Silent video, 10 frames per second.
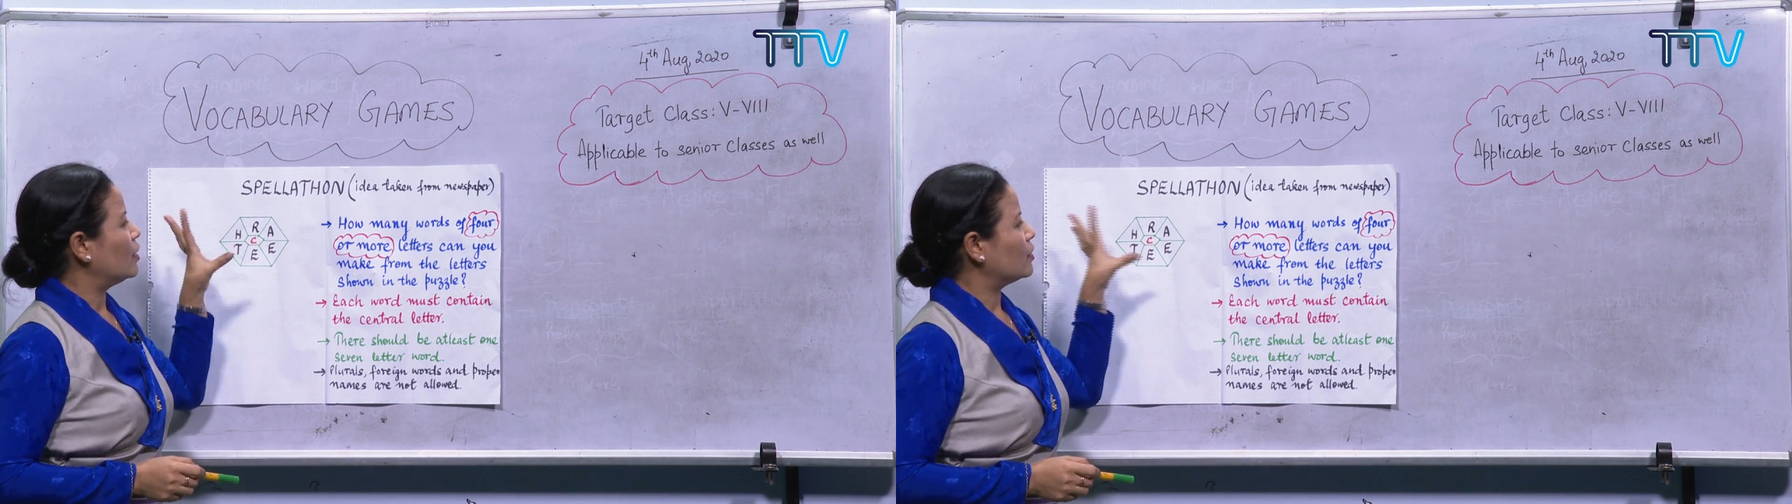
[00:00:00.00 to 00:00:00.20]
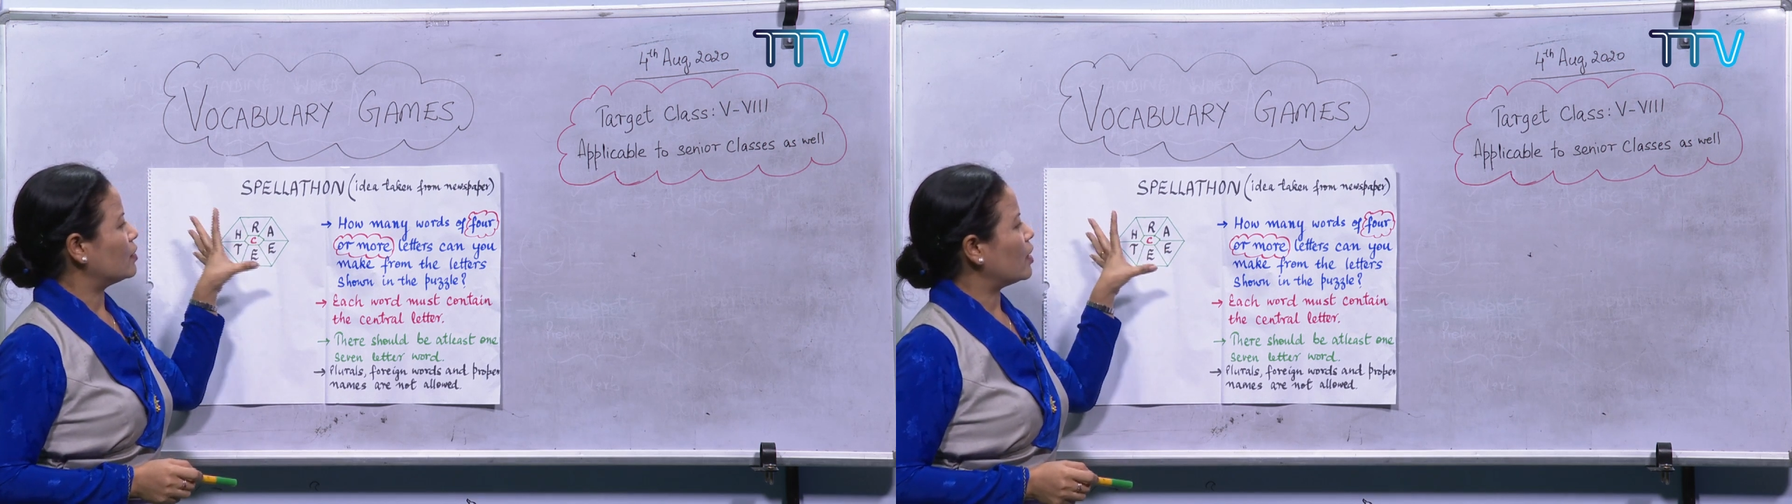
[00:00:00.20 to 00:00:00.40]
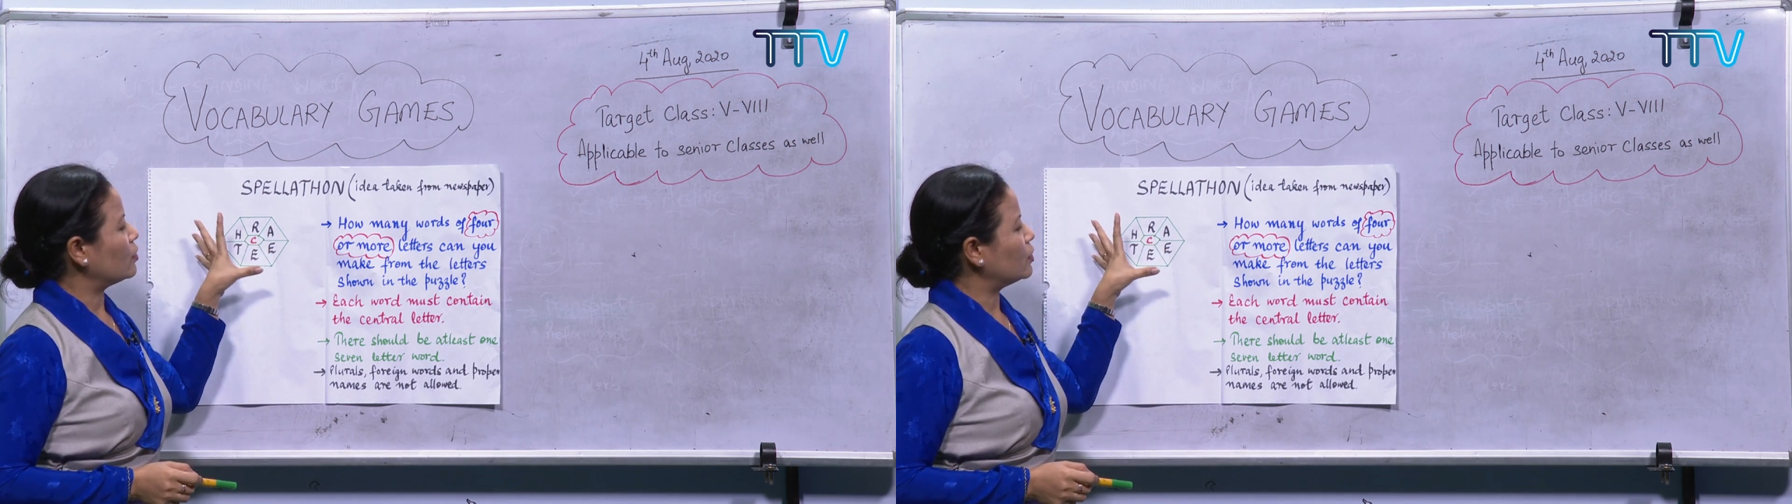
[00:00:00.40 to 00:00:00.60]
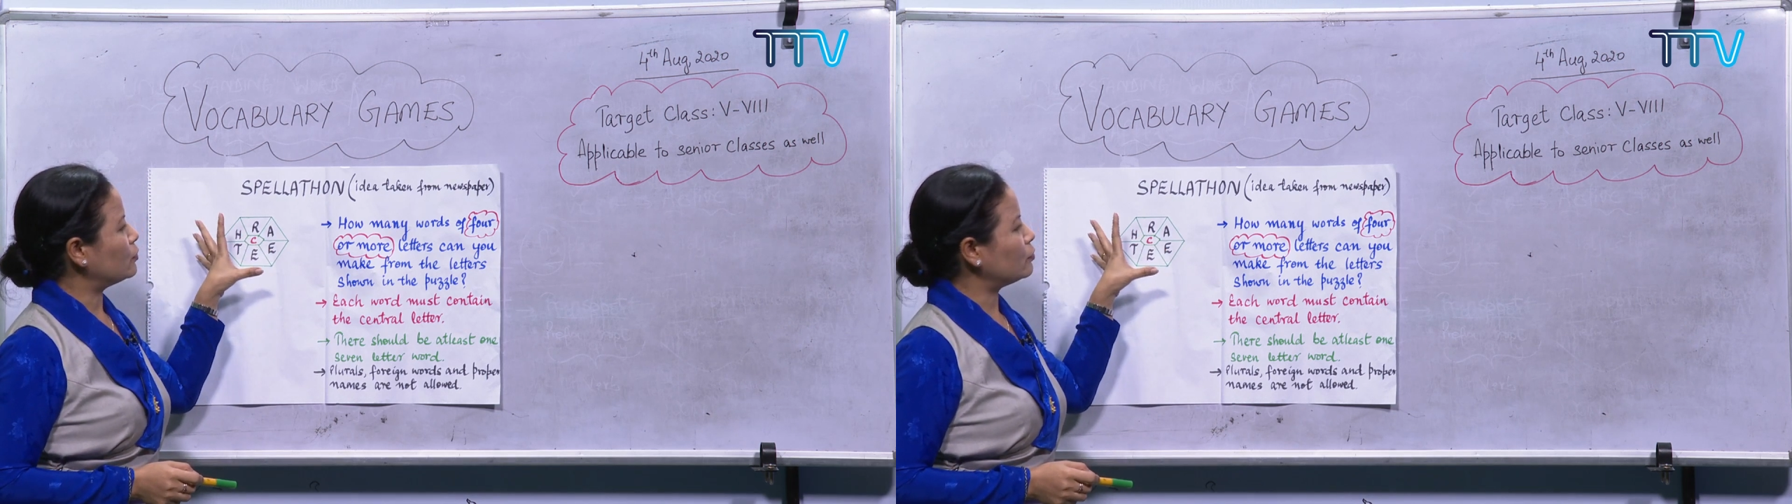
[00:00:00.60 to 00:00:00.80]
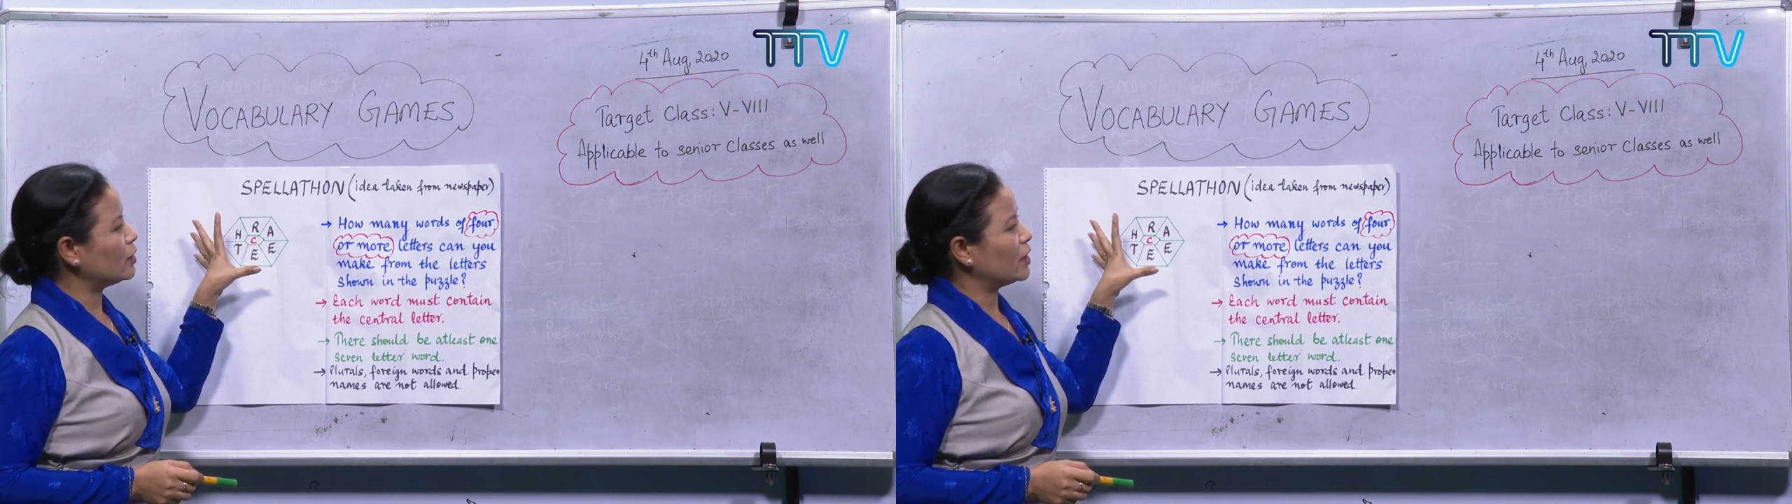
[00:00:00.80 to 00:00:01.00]
the
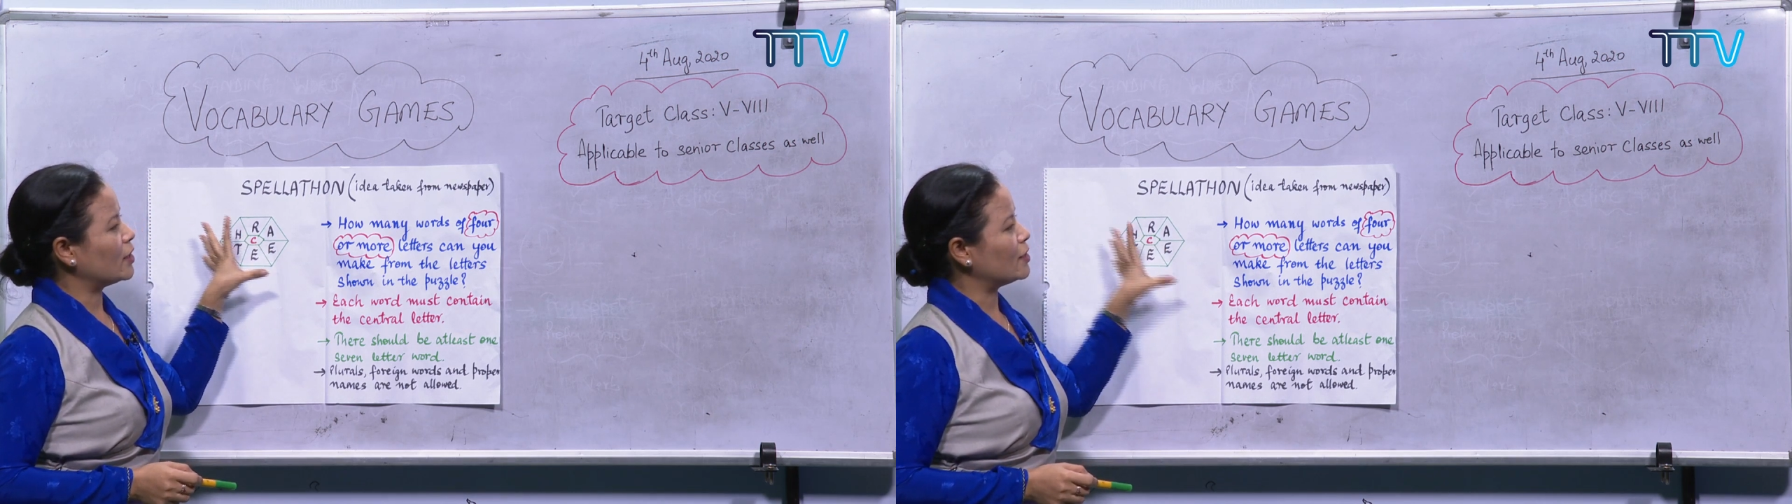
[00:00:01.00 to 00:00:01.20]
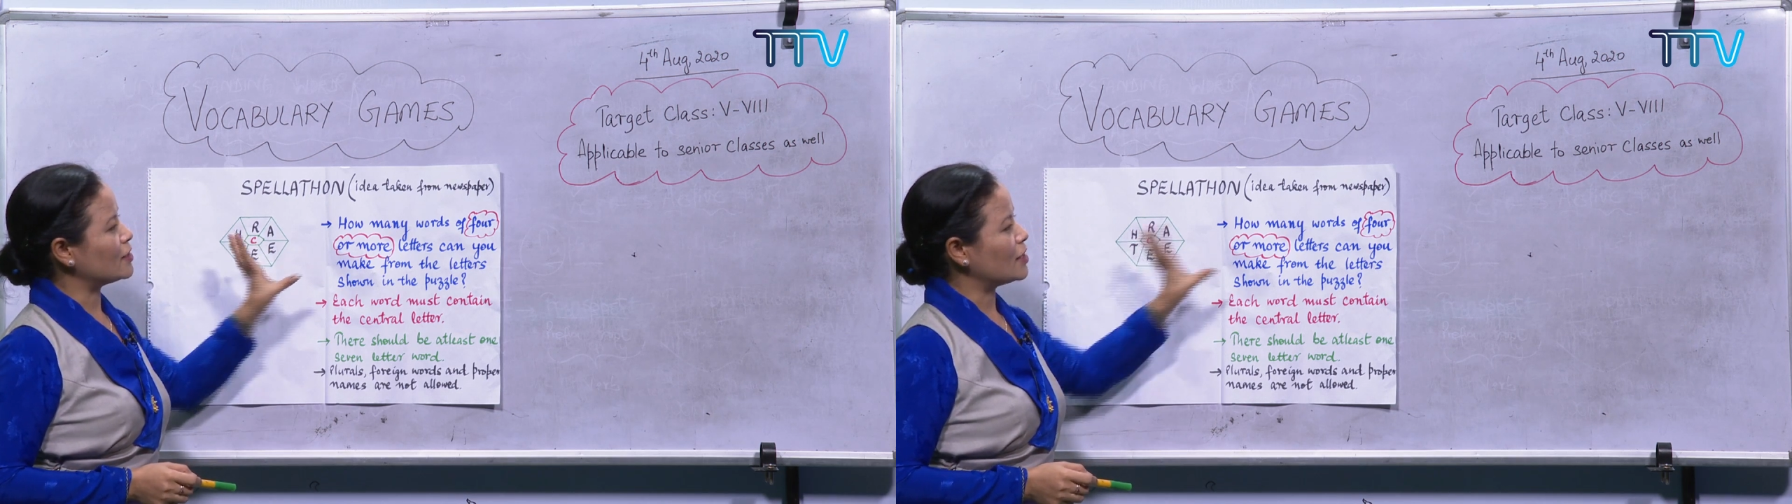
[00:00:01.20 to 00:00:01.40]
rule is